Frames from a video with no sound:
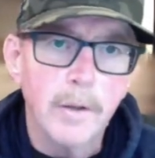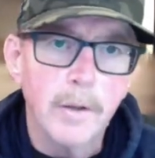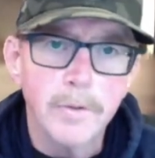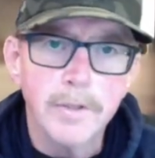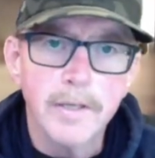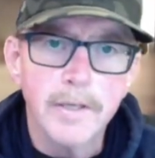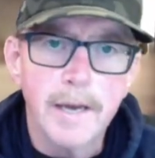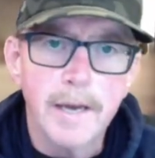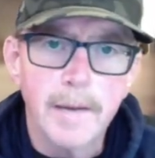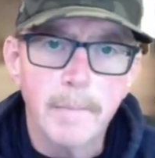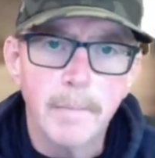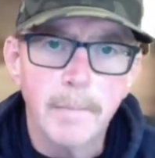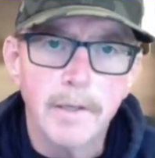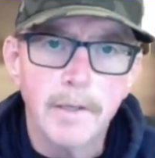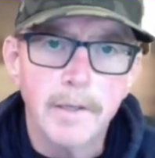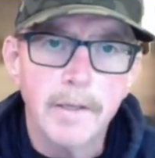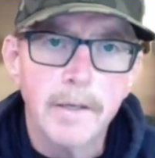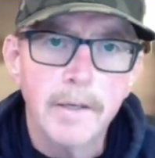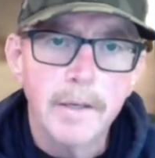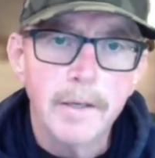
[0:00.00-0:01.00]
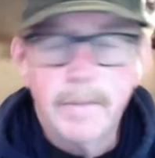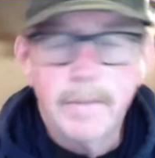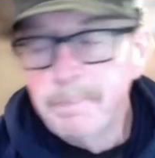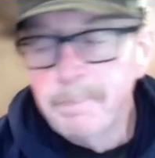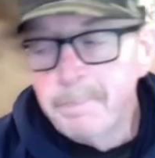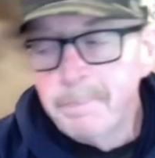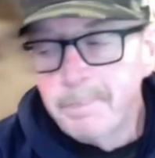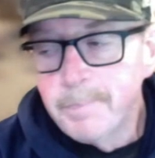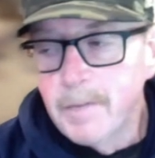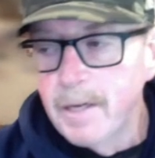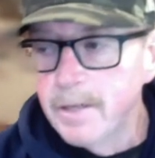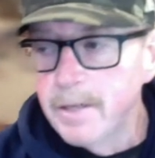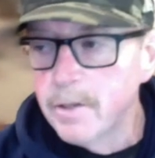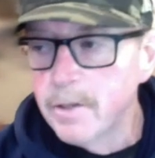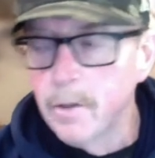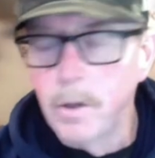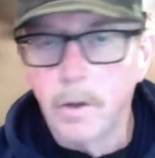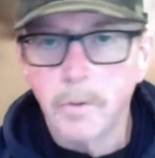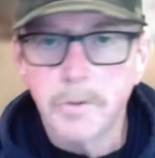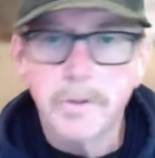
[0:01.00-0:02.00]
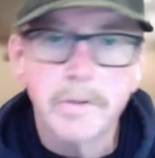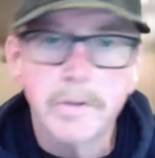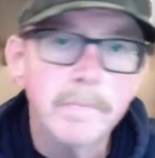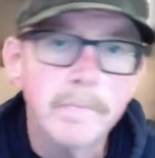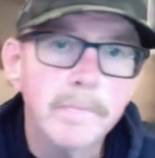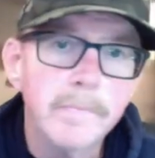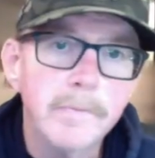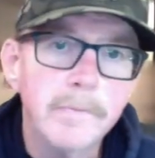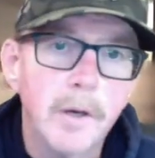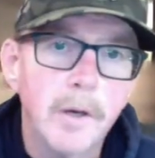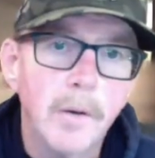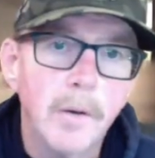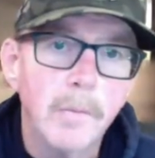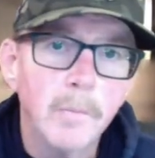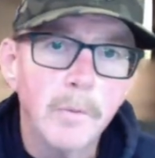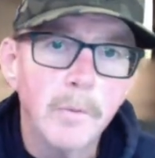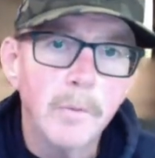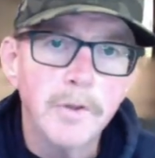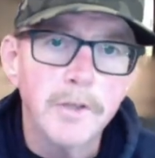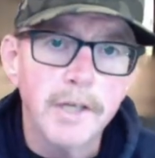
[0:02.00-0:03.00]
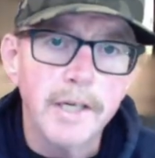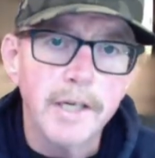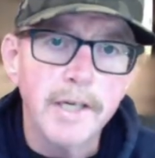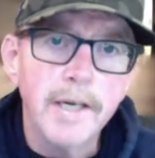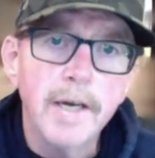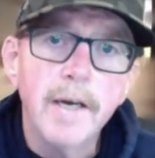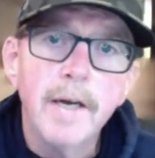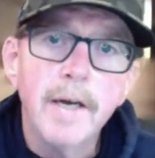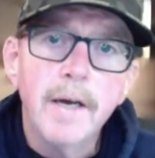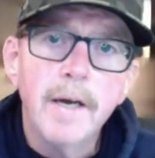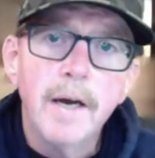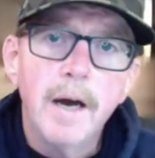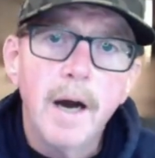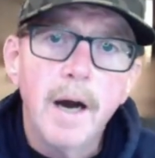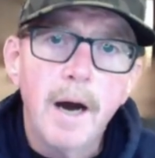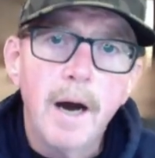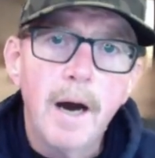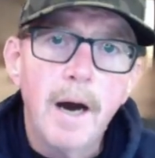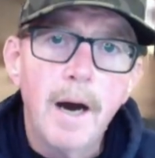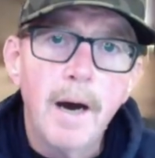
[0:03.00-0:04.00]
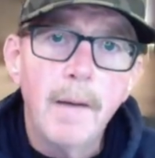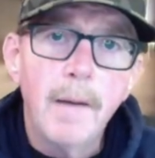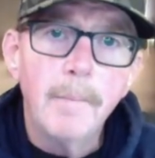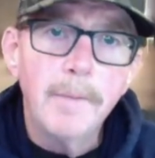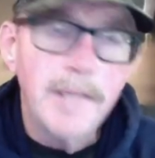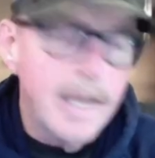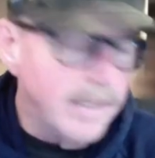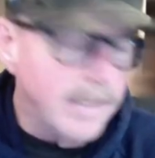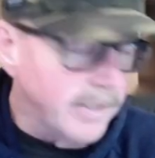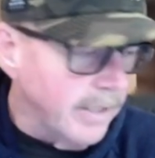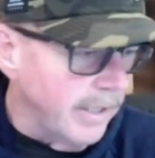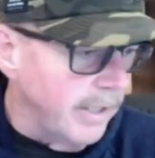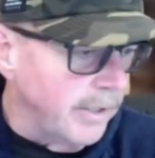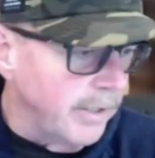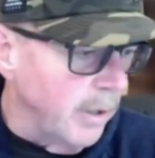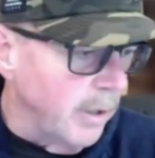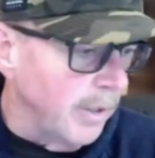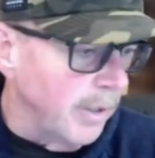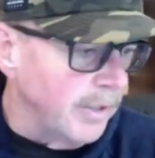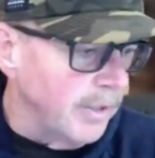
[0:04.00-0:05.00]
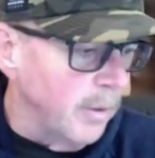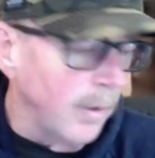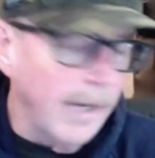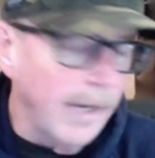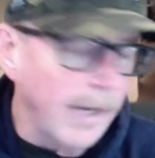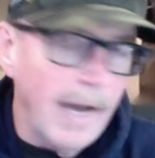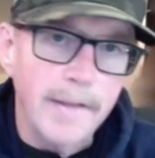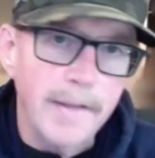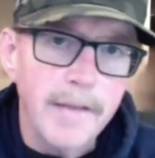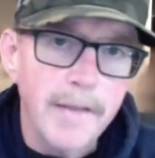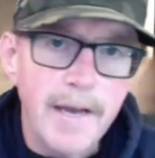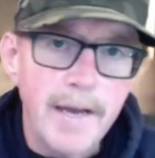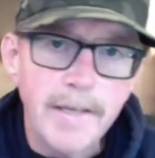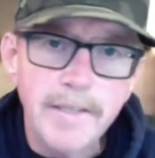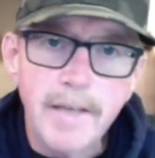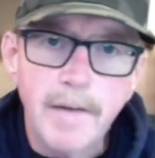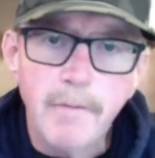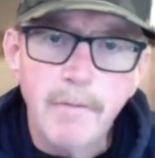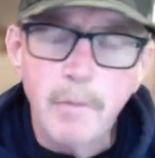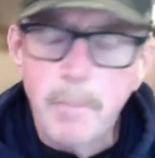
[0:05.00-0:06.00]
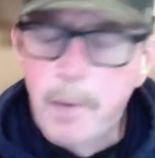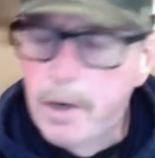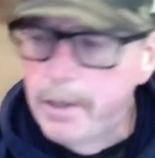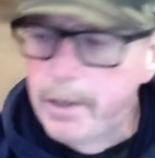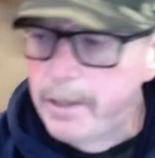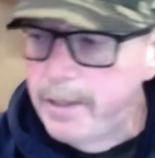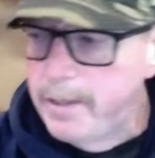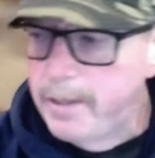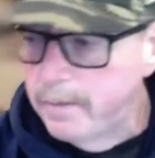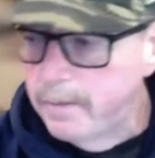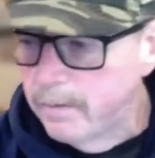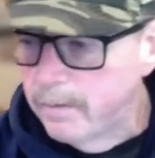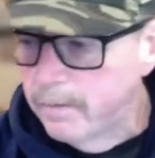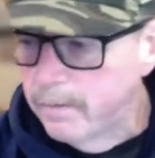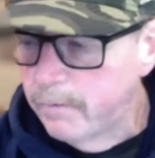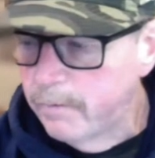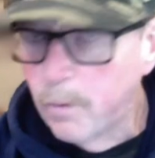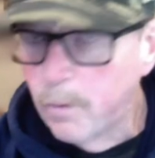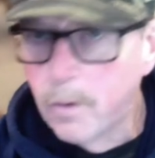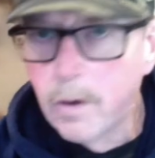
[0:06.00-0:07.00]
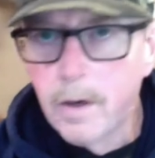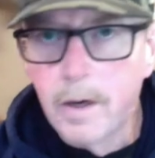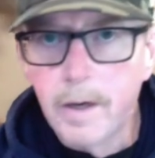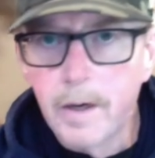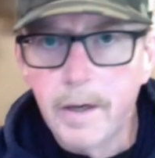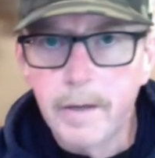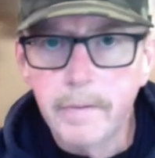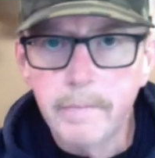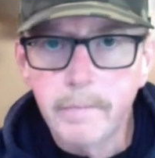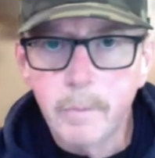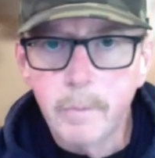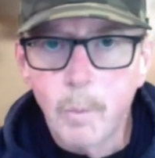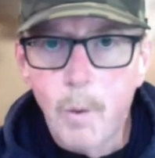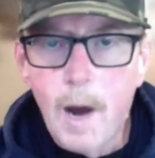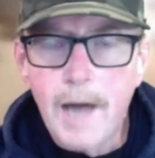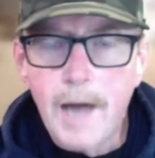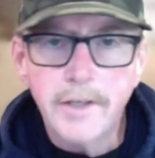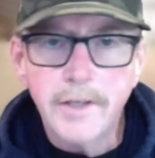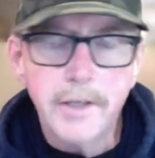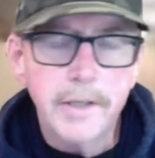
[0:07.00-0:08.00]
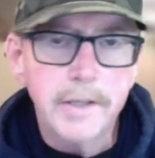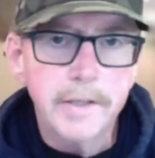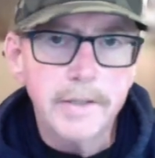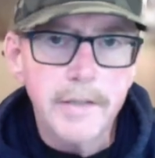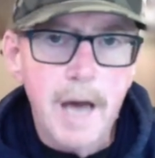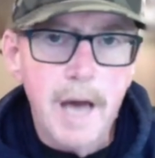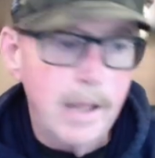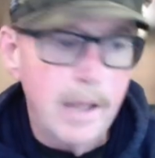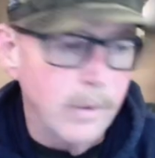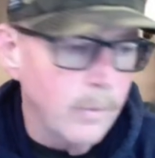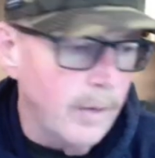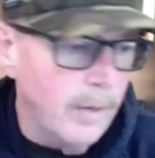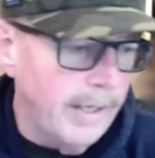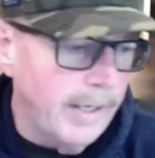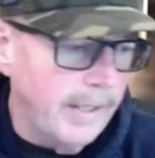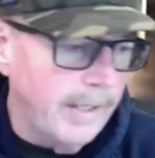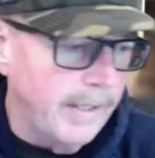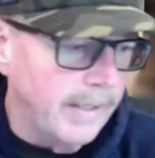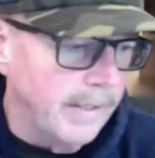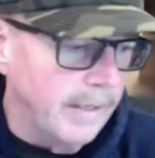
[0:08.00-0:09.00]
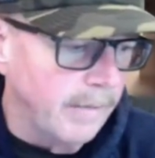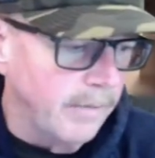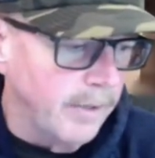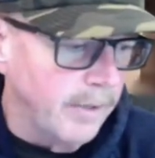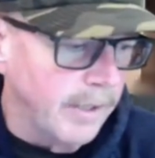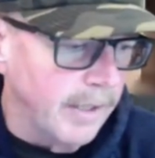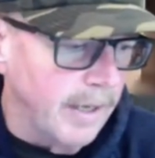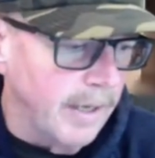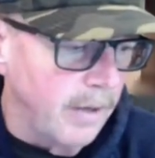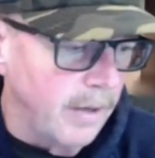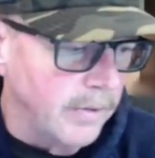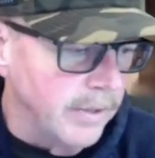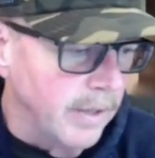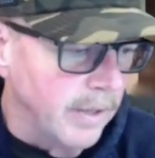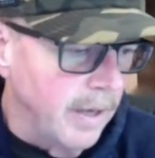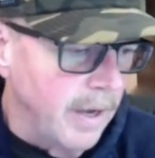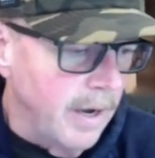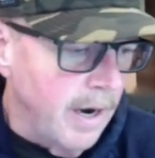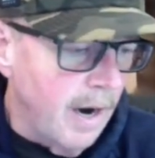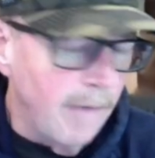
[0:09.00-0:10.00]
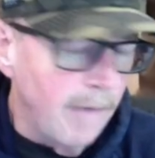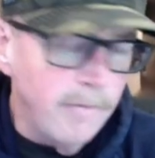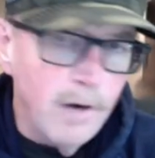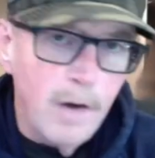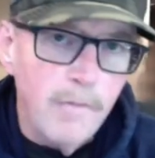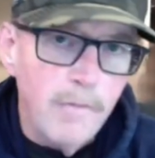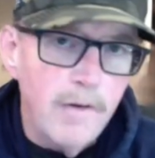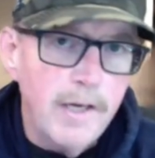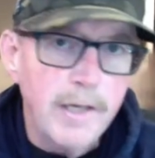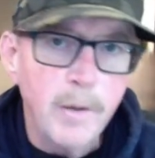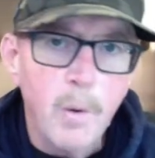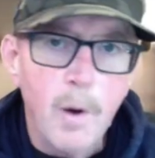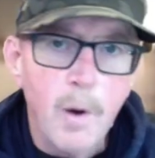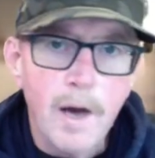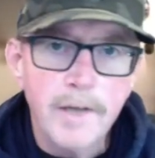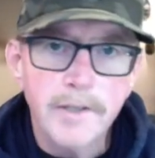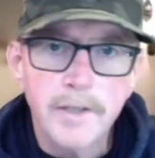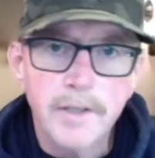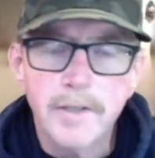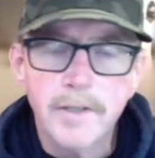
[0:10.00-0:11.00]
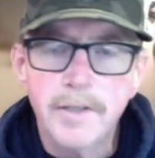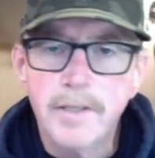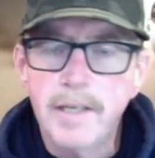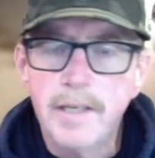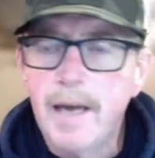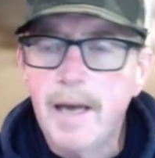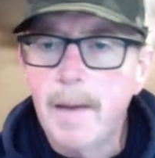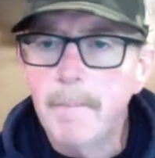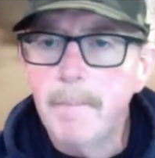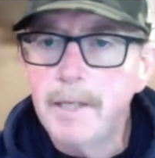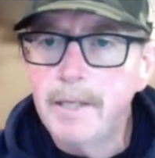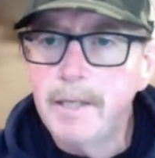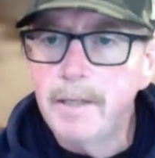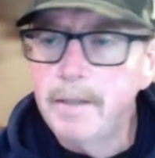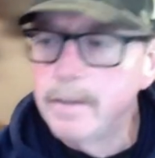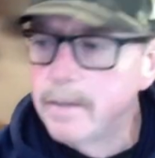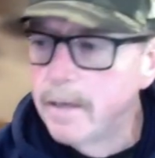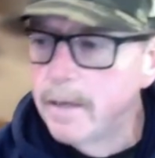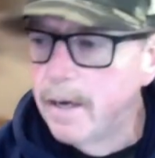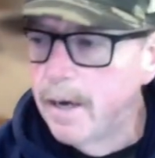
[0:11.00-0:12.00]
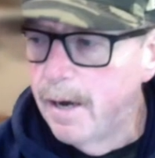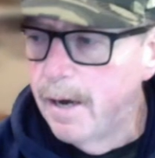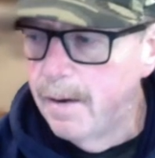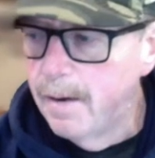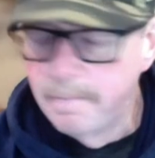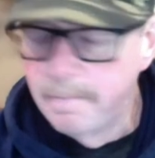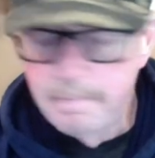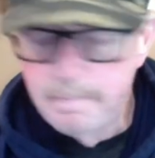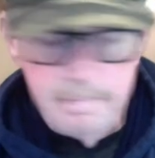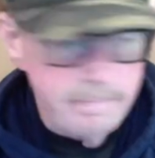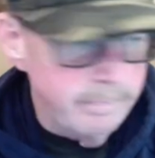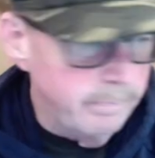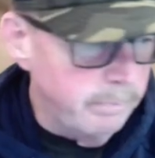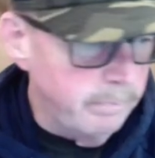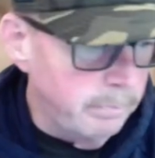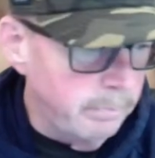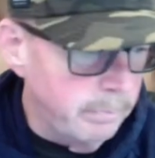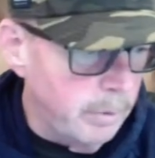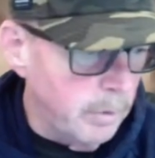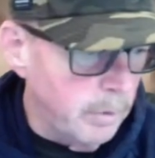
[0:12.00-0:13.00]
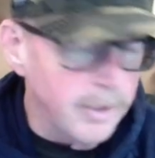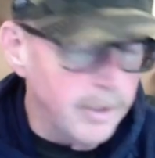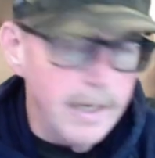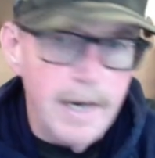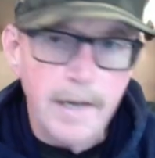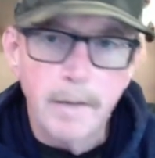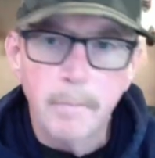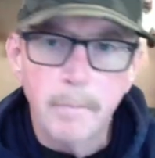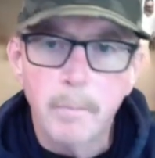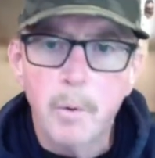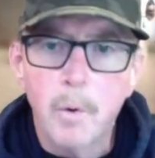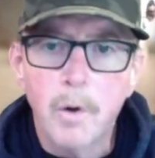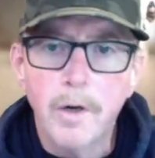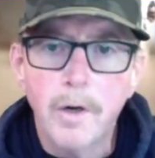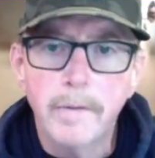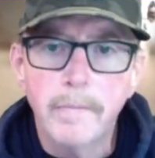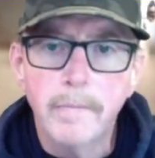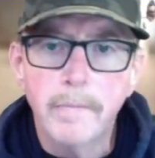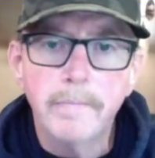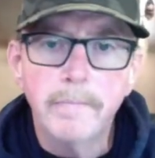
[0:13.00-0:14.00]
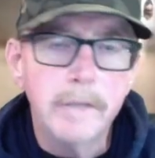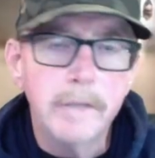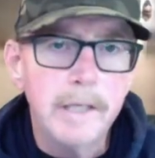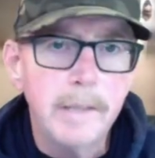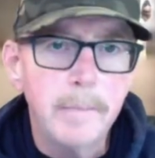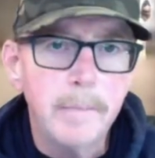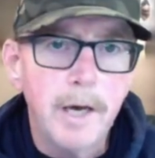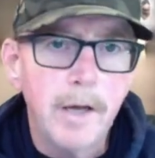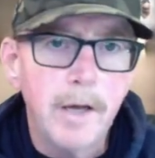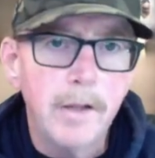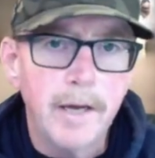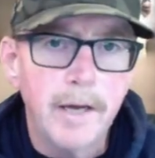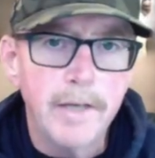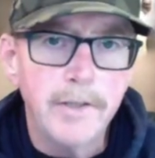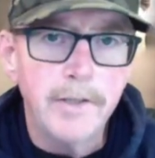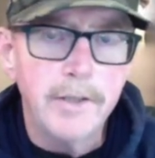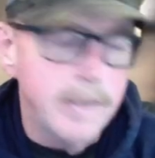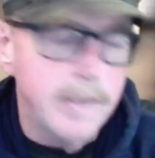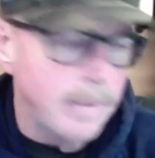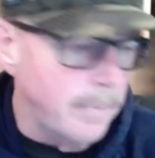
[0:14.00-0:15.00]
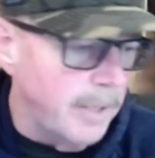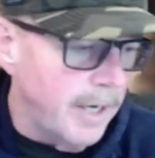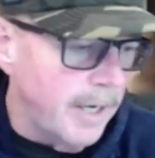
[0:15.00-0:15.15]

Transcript: game, but it's close. So we'll see. Uh, but that's going to do it. So again, thanks everybody for uh, watching and tolerating and everything else. If you have any questions, DM me, um, post them on the board, email edutend